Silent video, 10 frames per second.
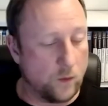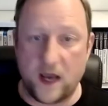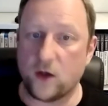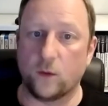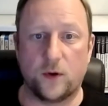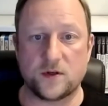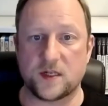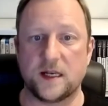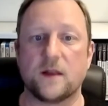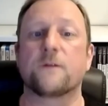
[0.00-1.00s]
where you're
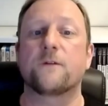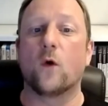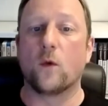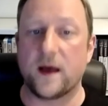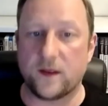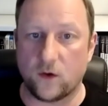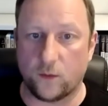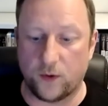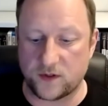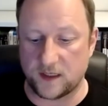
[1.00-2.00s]
putting it, the format that
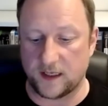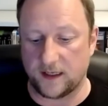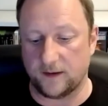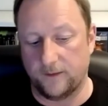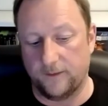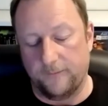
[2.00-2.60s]
you're putting it in.